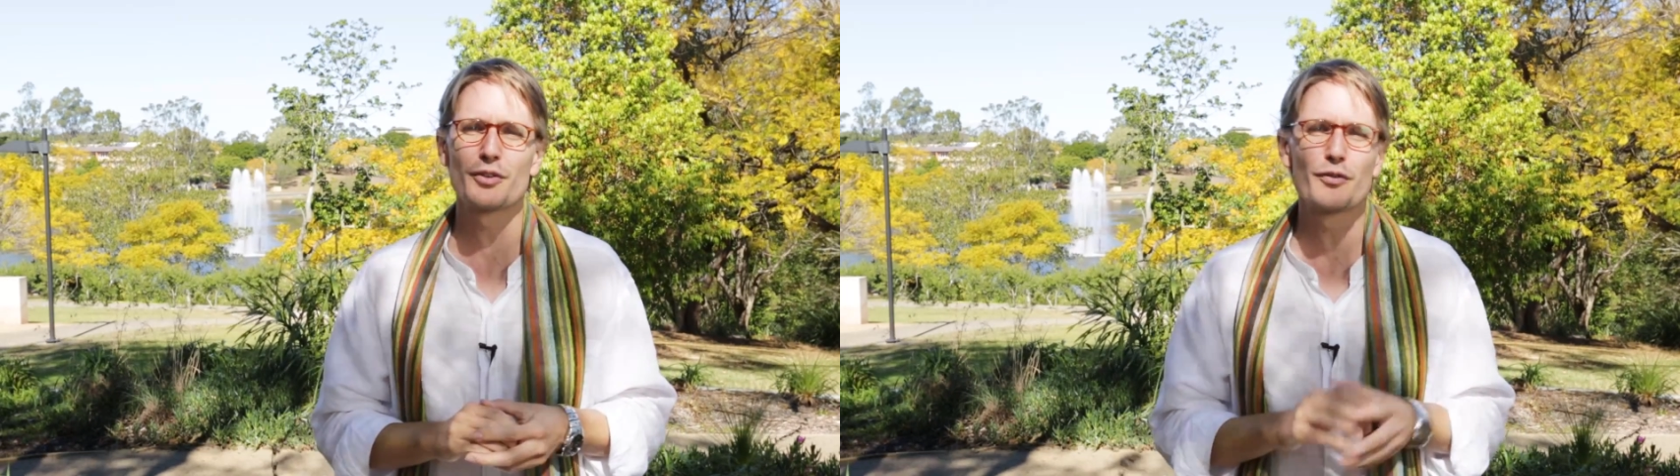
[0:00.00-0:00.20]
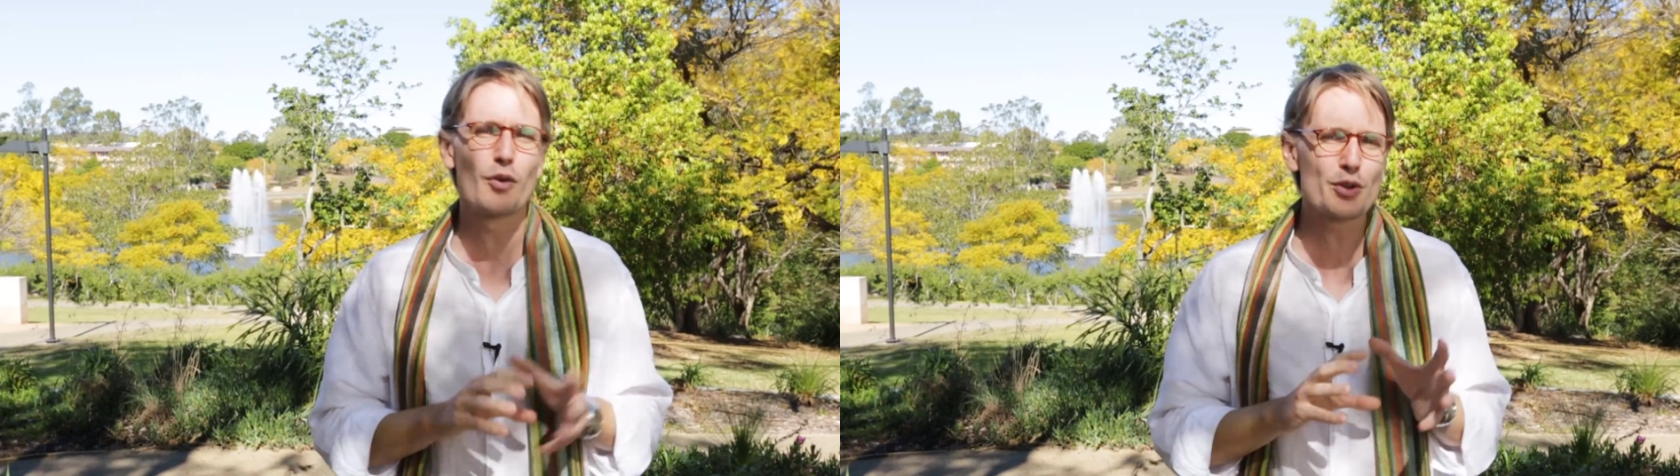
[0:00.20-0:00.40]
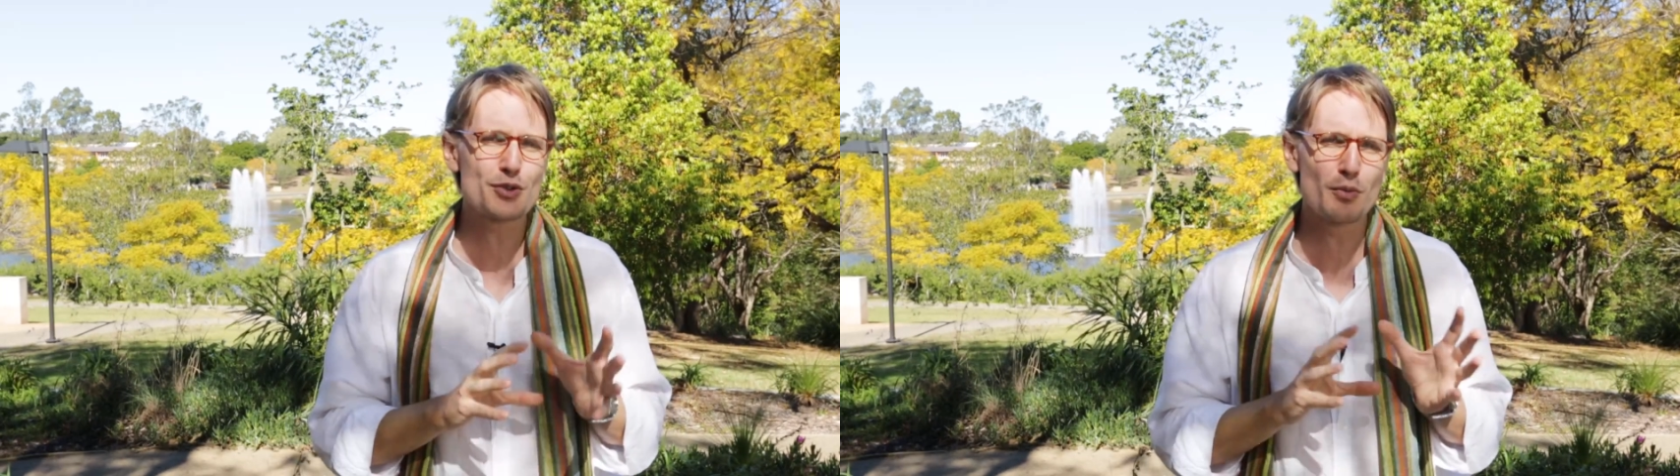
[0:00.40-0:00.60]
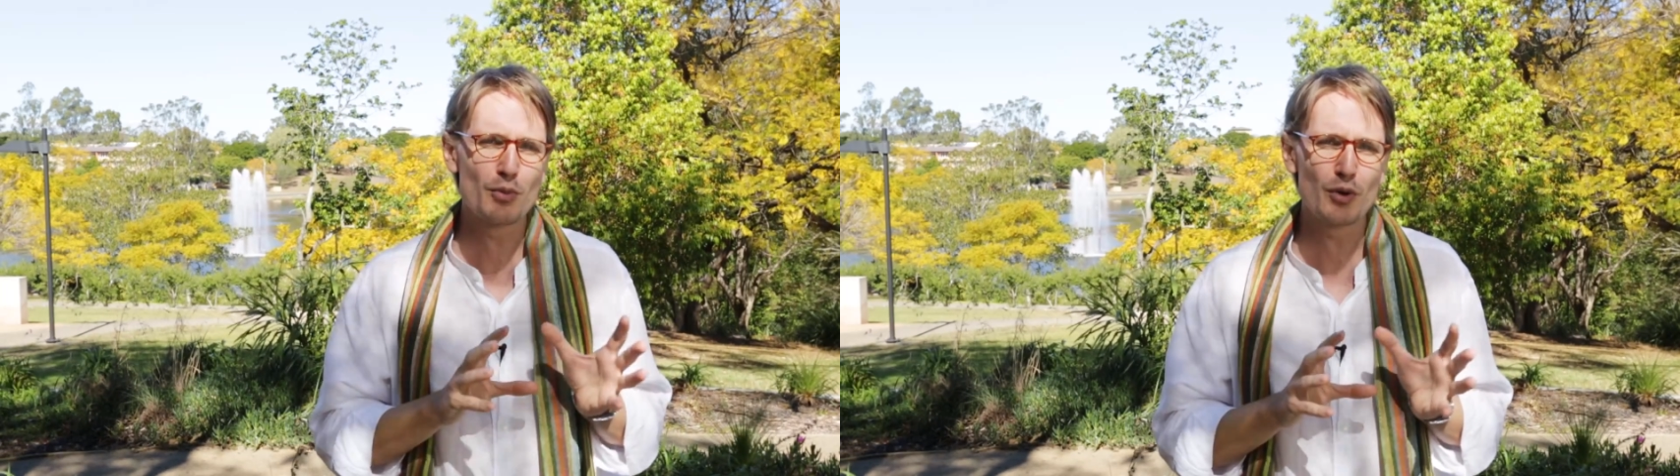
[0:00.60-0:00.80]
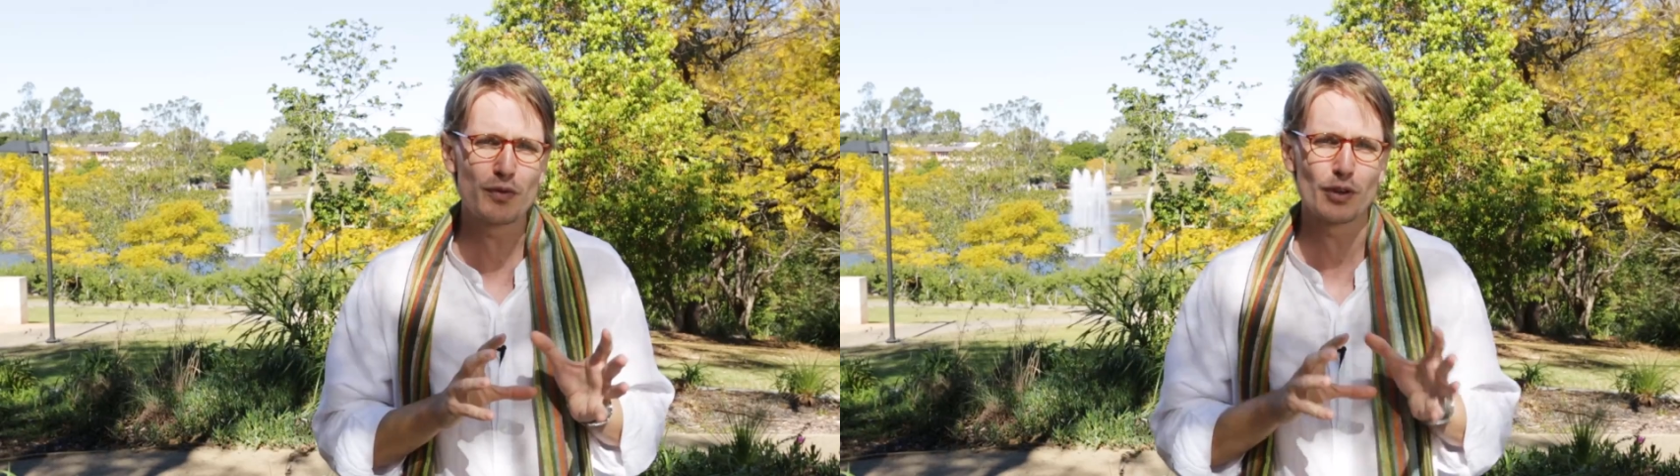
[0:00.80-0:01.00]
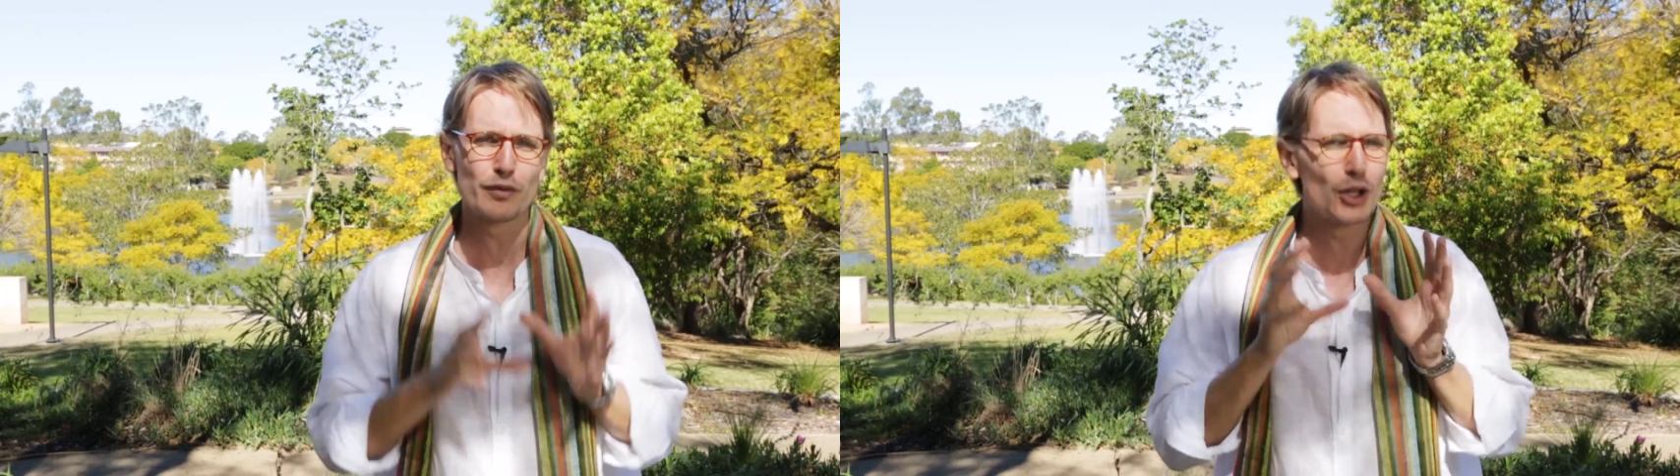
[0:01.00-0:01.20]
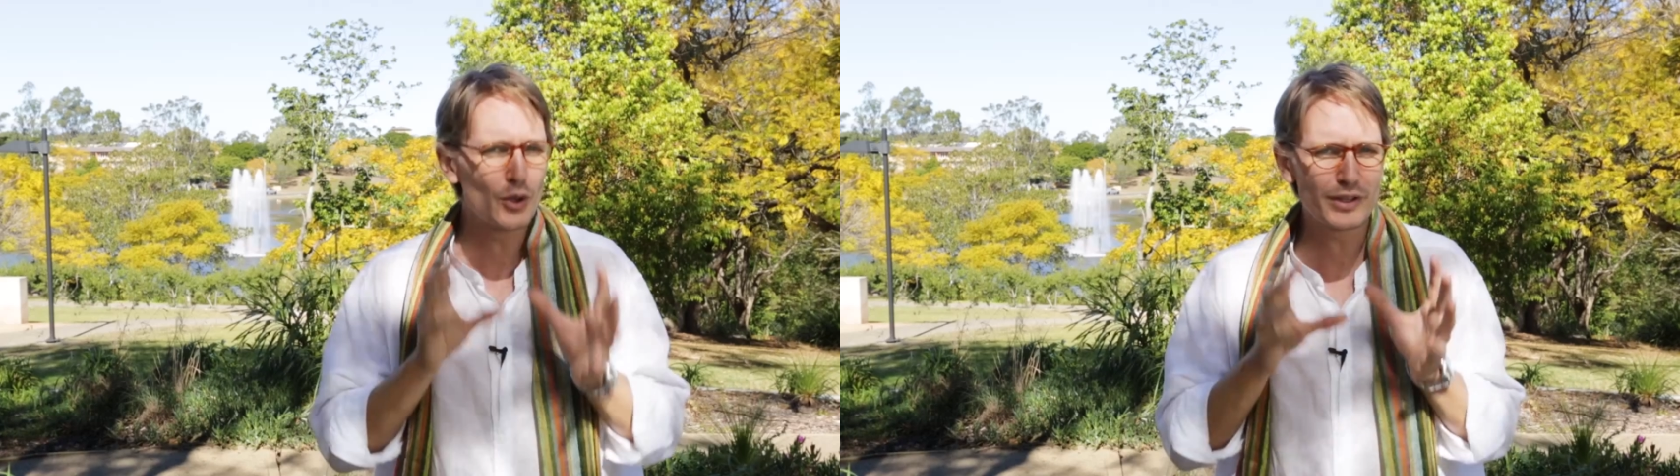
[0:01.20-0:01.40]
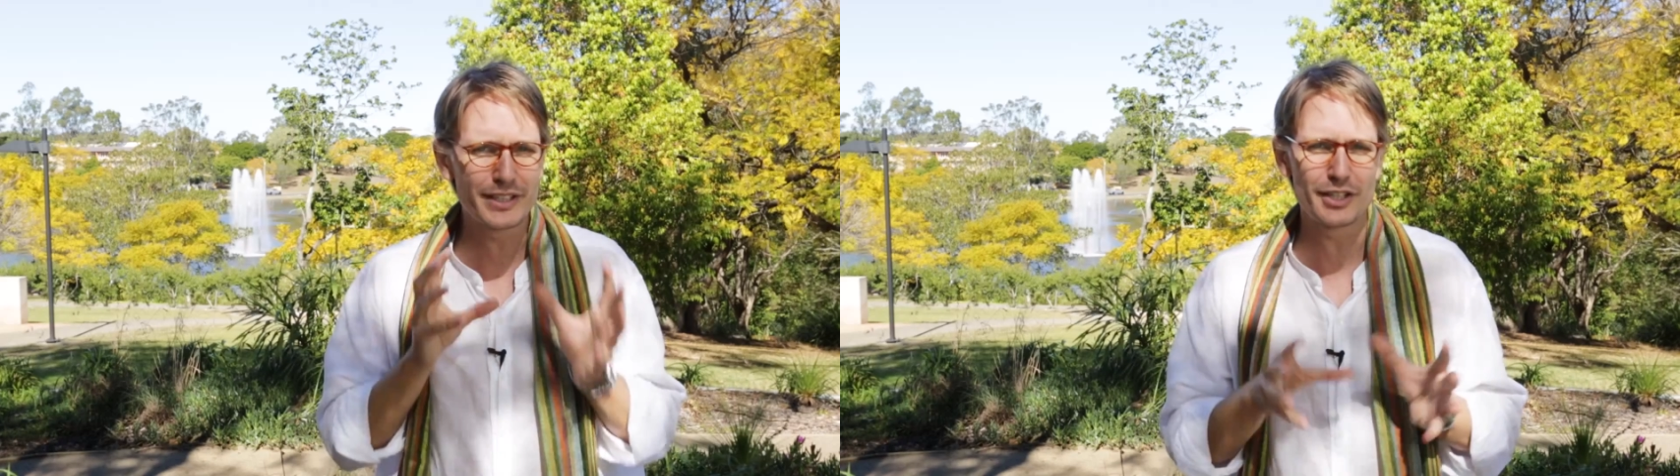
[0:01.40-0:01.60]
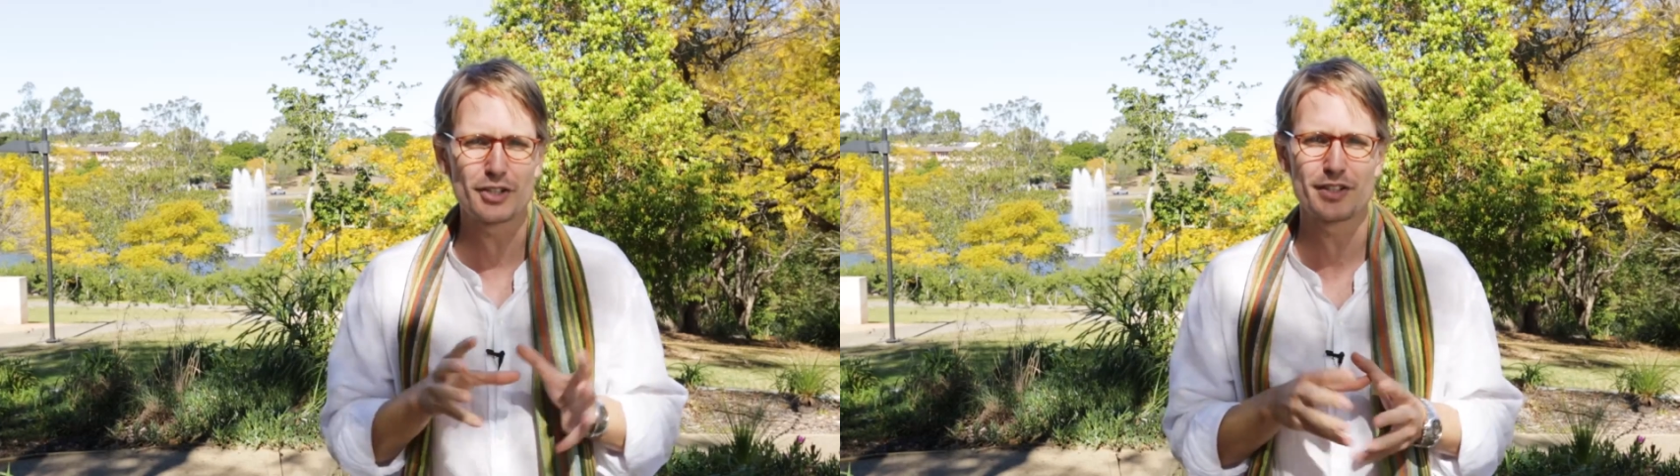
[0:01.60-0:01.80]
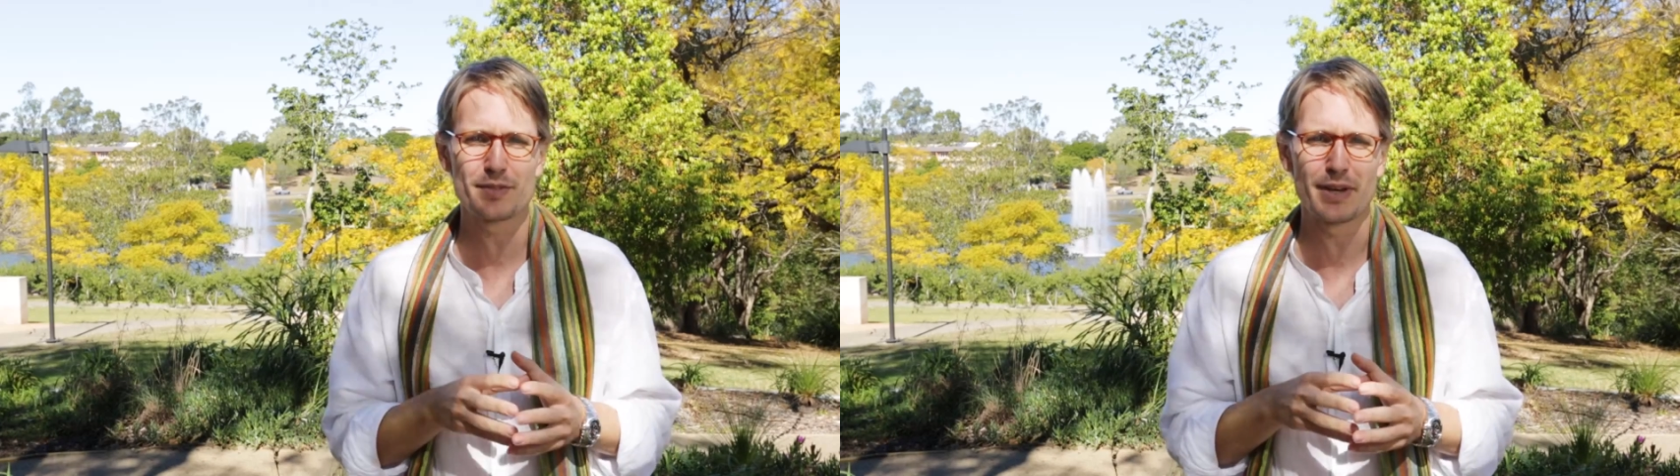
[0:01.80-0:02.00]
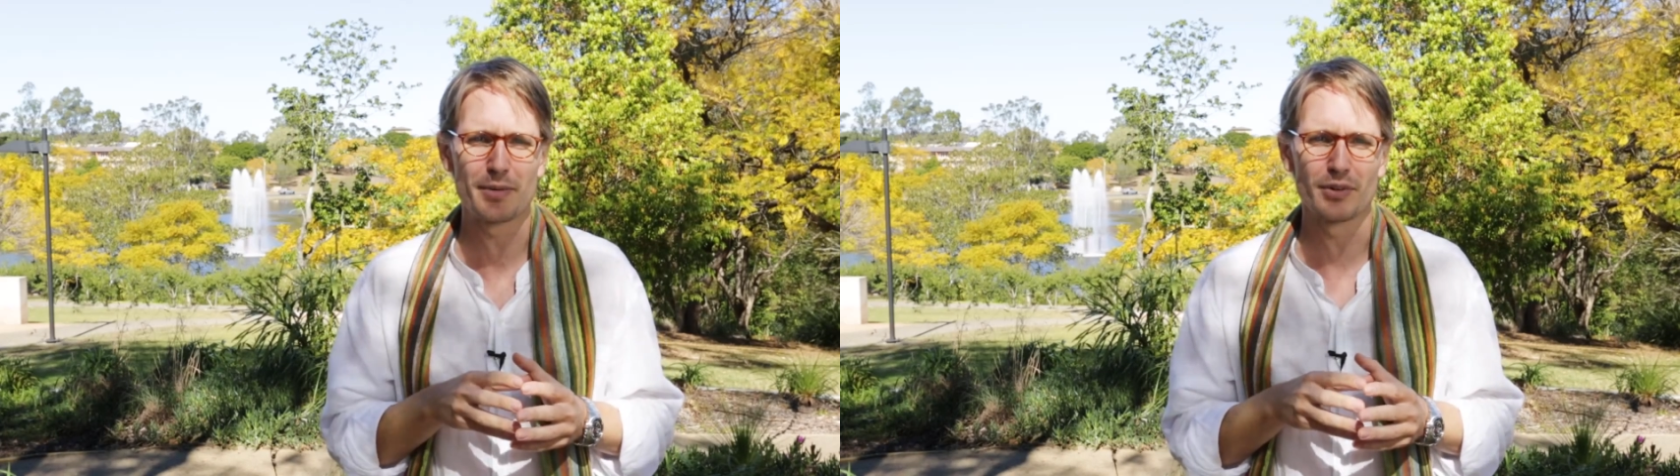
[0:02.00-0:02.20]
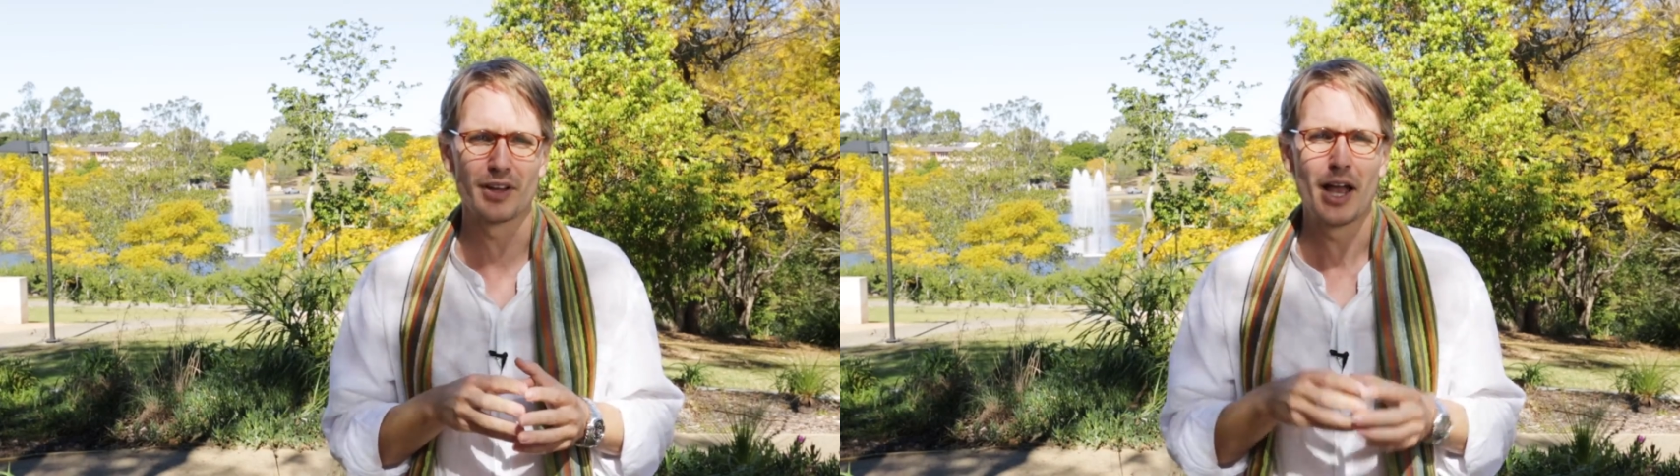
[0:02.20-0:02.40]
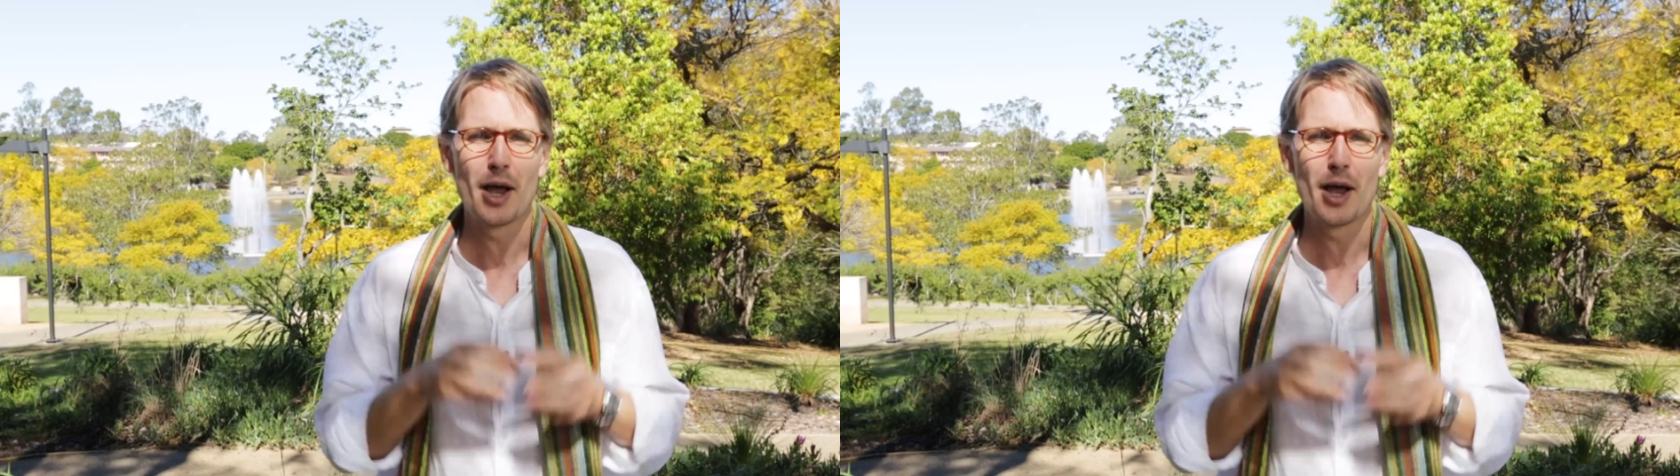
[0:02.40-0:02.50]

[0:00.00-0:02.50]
forced removal of local Indigenous people